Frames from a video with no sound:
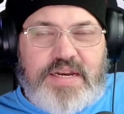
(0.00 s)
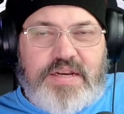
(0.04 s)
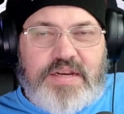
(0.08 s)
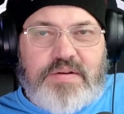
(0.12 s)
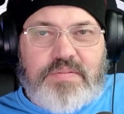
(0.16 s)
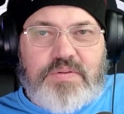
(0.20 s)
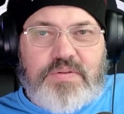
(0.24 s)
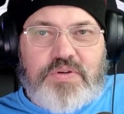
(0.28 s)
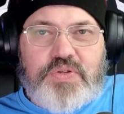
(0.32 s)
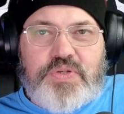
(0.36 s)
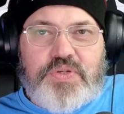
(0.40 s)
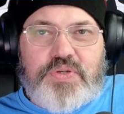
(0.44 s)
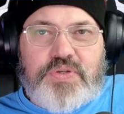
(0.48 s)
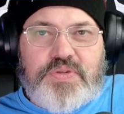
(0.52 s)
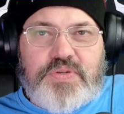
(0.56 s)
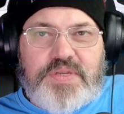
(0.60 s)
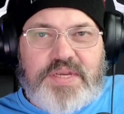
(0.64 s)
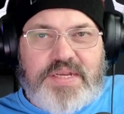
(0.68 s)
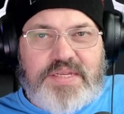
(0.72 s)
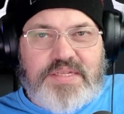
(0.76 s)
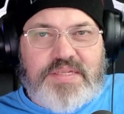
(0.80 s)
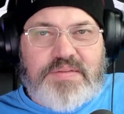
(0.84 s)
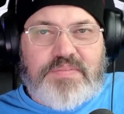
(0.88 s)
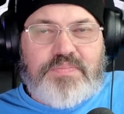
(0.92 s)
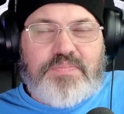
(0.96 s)
commercials
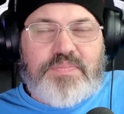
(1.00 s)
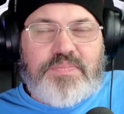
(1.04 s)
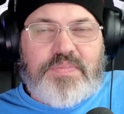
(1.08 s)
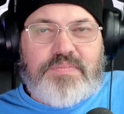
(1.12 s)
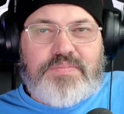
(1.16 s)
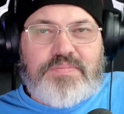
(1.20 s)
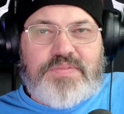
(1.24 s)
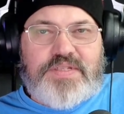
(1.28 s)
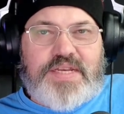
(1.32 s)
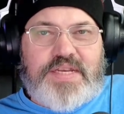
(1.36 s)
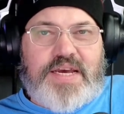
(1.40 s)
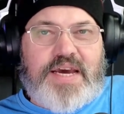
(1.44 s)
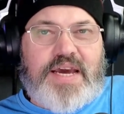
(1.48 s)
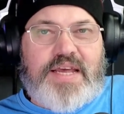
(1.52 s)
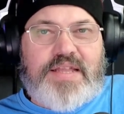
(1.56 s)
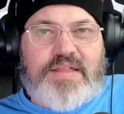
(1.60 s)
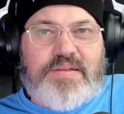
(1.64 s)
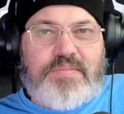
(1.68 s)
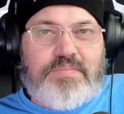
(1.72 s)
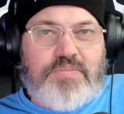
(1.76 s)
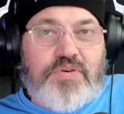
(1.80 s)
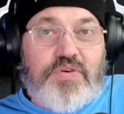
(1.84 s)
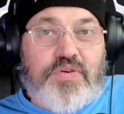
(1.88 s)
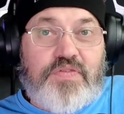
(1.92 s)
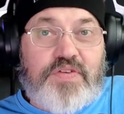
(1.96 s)
inside the
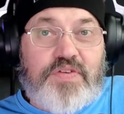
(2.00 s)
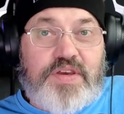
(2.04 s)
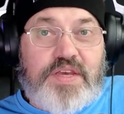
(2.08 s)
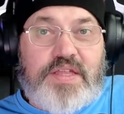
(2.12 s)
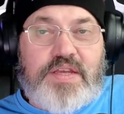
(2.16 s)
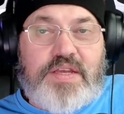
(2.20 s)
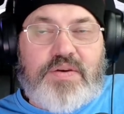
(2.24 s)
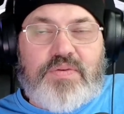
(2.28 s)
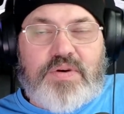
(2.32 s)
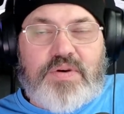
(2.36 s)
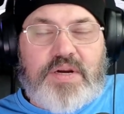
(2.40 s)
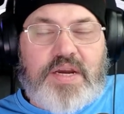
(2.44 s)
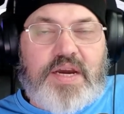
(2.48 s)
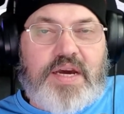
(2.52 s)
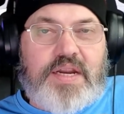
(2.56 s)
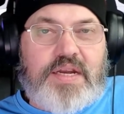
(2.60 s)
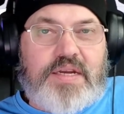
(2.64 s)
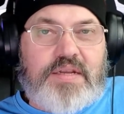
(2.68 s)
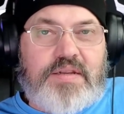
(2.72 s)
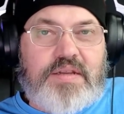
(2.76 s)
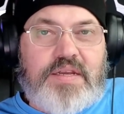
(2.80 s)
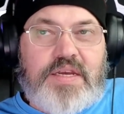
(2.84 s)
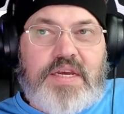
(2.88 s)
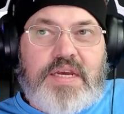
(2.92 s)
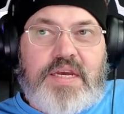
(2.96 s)
movie that were kind
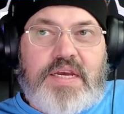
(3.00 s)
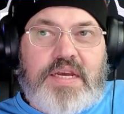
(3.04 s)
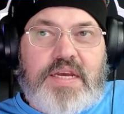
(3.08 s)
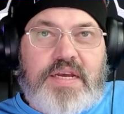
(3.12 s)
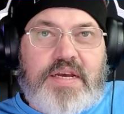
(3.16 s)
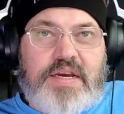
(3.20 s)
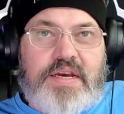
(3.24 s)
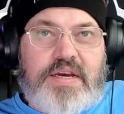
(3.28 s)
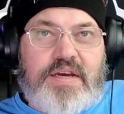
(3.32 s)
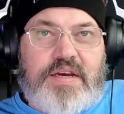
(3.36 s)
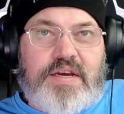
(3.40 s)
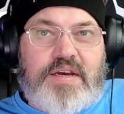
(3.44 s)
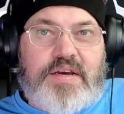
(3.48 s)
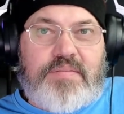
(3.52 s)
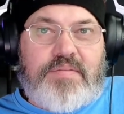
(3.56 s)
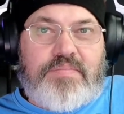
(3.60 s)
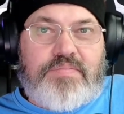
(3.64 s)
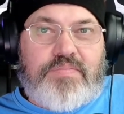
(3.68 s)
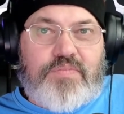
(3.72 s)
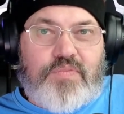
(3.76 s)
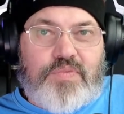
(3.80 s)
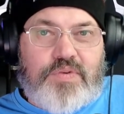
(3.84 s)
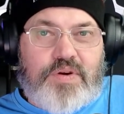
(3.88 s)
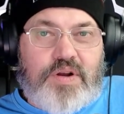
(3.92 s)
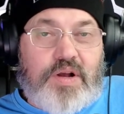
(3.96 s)
of
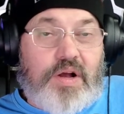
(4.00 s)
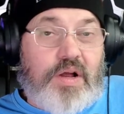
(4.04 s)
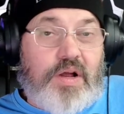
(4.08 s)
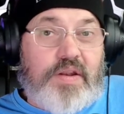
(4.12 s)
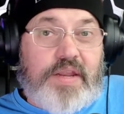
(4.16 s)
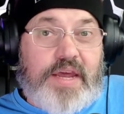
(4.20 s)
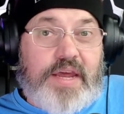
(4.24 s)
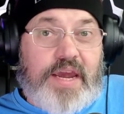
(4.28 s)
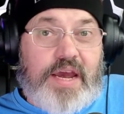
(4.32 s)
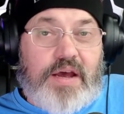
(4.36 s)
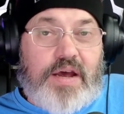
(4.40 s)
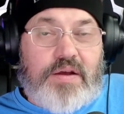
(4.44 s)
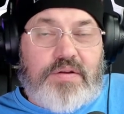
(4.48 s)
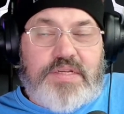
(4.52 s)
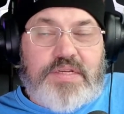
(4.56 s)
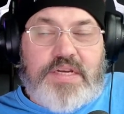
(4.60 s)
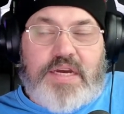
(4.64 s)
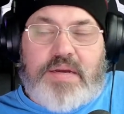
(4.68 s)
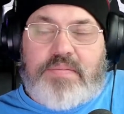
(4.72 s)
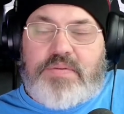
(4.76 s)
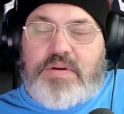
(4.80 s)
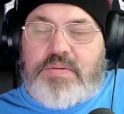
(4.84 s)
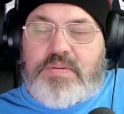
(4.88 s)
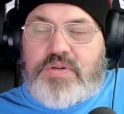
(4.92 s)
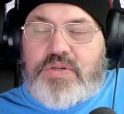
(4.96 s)
call now
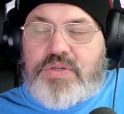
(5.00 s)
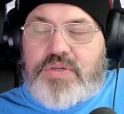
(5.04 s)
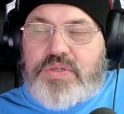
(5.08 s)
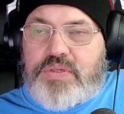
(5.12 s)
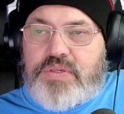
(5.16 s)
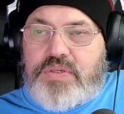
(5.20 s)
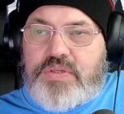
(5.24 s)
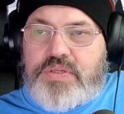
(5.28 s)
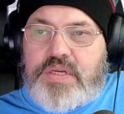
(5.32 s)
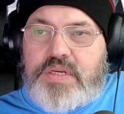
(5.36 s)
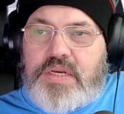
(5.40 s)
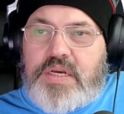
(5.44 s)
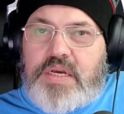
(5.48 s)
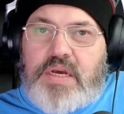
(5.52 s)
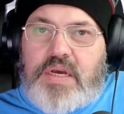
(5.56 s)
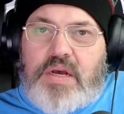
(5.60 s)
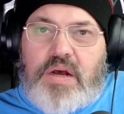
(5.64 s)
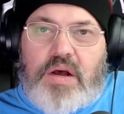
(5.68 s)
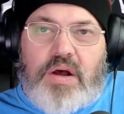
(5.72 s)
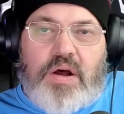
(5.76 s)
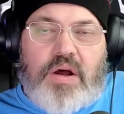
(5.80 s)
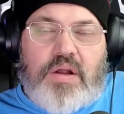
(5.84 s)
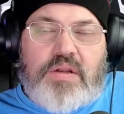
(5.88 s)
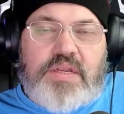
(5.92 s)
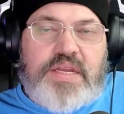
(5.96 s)
type commercials,
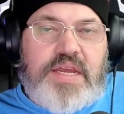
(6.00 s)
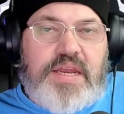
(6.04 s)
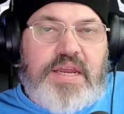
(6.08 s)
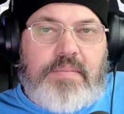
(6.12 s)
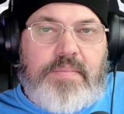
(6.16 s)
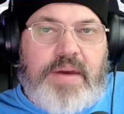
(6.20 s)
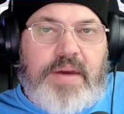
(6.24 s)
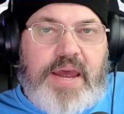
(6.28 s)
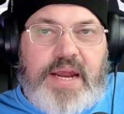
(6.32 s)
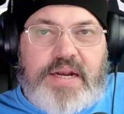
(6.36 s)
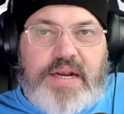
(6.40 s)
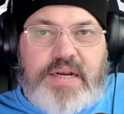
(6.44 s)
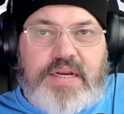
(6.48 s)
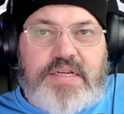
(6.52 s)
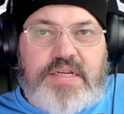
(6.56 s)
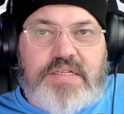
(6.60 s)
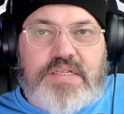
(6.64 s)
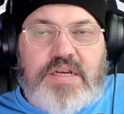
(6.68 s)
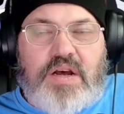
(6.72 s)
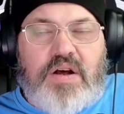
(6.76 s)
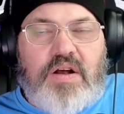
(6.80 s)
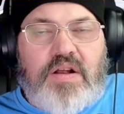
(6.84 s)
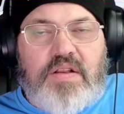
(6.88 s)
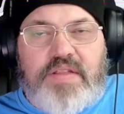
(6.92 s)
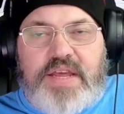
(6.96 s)
all lead magnets,
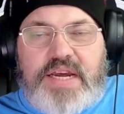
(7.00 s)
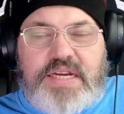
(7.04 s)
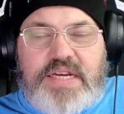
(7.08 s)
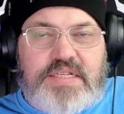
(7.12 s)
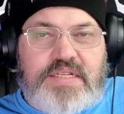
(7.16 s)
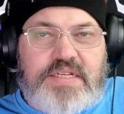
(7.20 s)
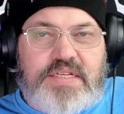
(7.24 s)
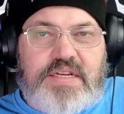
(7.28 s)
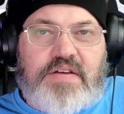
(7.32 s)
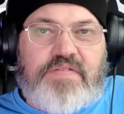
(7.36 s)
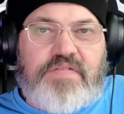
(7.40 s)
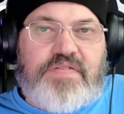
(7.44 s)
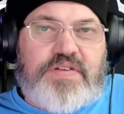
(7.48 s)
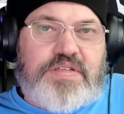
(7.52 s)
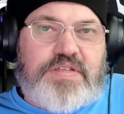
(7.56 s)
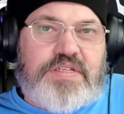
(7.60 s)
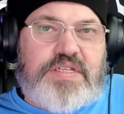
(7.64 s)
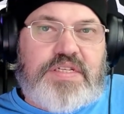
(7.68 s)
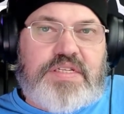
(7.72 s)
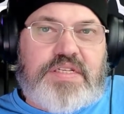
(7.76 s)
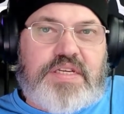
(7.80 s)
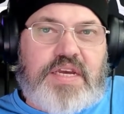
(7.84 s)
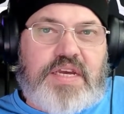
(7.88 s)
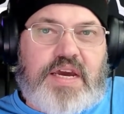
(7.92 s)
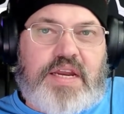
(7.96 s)
all that stuff. Is
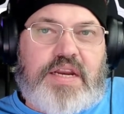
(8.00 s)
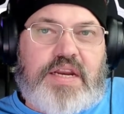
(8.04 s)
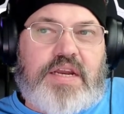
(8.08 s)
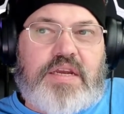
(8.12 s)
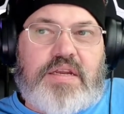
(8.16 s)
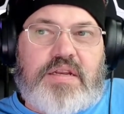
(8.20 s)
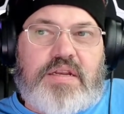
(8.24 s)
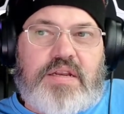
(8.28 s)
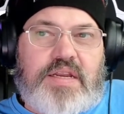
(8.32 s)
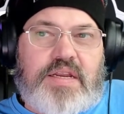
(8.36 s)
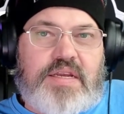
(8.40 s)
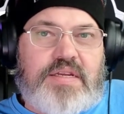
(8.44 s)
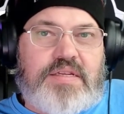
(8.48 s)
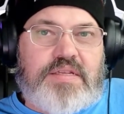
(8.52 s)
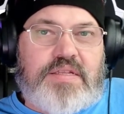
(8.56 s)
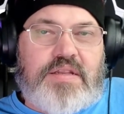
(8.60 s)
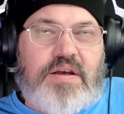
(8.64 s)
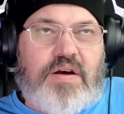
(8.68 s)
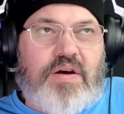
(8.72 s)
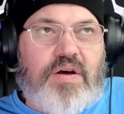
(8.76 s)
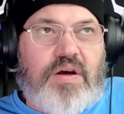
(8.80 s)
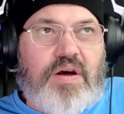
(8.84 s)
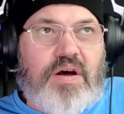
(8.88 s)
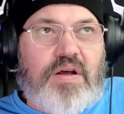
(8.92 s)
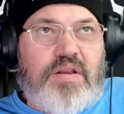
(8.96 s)
just kind of
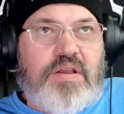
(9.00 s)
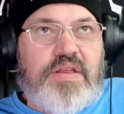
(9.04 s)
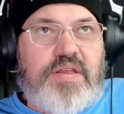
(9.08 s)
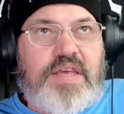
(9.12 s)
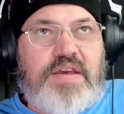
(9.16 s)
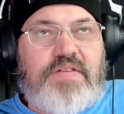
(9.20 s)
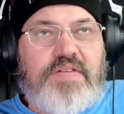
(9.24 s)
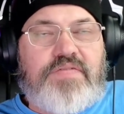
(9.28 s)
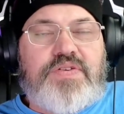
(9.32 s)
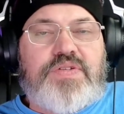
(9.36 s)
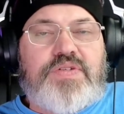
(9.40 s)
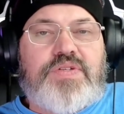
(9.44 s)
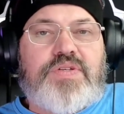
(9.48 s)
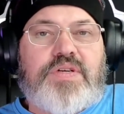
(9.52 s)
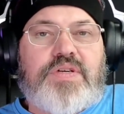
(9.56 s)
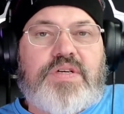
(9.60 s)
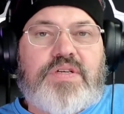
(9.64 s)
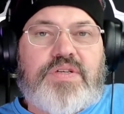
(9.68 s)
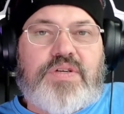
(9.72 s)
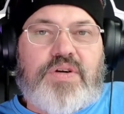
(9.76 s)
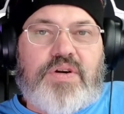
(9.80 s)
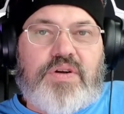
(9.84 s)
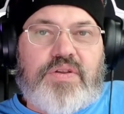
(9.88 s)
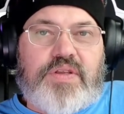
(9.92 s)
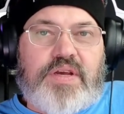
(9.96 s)
all of the
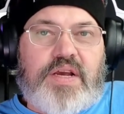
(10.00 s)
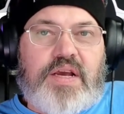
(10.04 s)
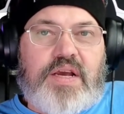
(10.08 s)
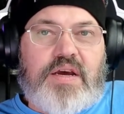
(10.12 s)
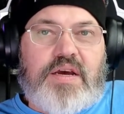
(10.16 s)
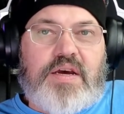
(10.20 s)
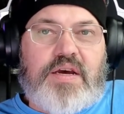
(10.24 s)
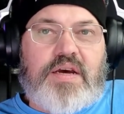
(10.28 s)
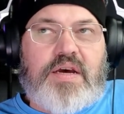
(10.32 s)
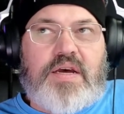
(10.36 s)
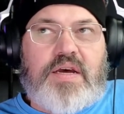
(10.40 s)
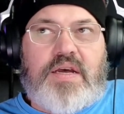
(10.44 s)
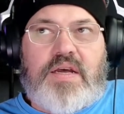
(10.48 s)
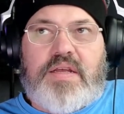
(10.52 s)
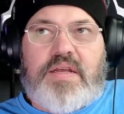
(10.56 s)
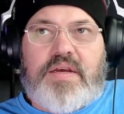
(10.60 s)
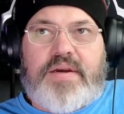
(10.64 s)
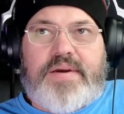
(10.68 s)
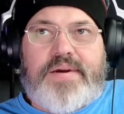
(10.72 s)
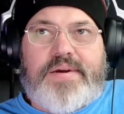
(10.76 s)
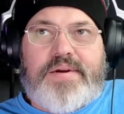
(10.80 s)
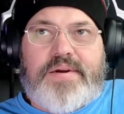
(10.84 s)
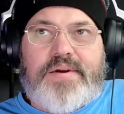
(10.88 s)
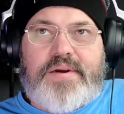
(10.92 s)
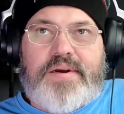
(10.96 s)
infrastructure, all the
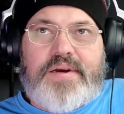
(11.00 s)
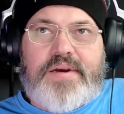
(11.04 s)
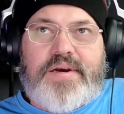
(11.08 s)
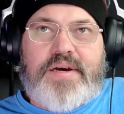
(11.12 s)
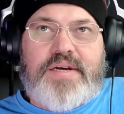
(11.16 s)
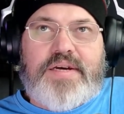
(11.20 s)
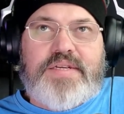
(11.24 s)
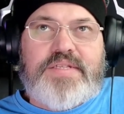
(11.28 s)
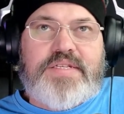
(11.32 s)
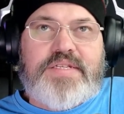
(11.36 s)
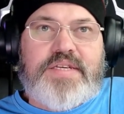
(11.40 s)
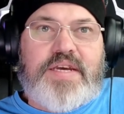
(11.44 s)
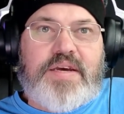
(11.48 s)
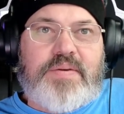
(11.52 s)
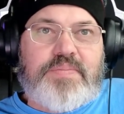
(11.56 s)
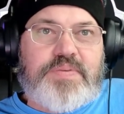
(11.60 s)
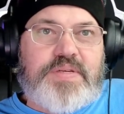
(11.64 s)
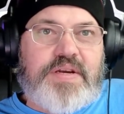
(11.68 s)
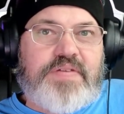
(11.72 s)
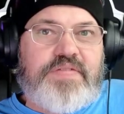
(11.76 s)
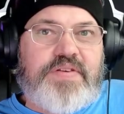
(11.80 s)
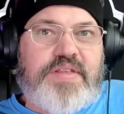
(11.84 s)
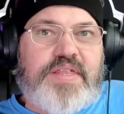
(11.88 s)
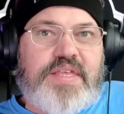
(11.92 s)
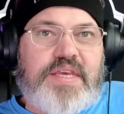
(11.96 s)
concepts,
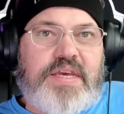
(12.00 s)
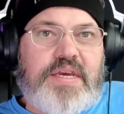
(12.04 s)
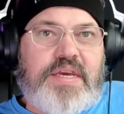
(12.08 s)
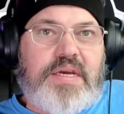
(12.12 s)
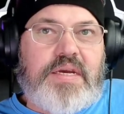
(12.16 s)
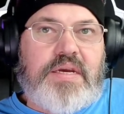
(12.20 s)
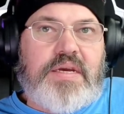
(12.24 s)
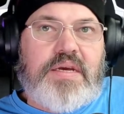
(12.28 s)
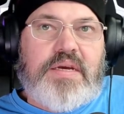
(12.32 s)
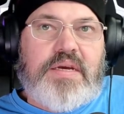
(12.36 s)
everything